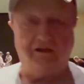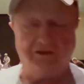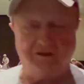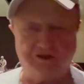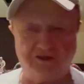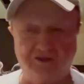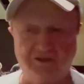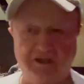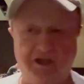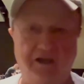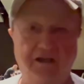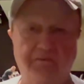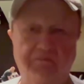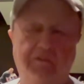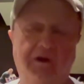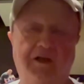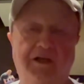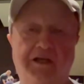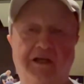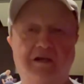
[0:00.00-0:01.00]
stunt
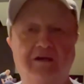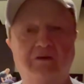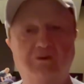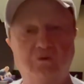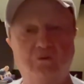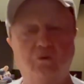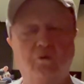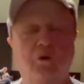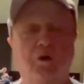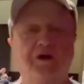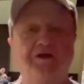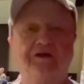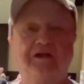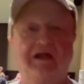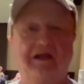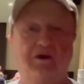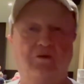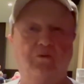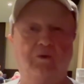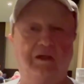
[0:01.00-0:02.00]
money one
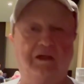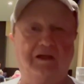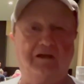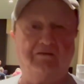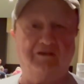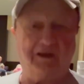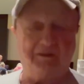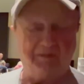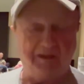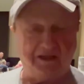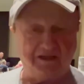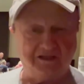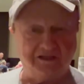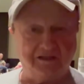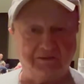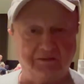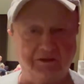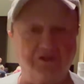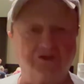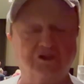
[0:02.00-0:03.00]
day a week. They made
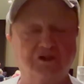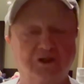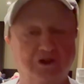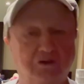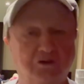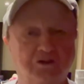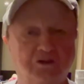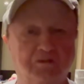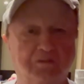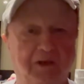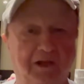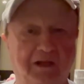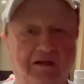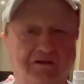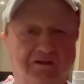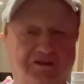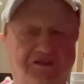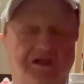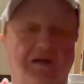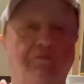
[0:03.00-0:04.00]
some excuse, made
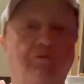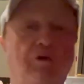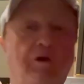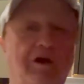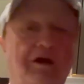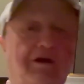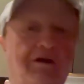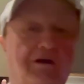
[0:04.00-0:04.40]
some way or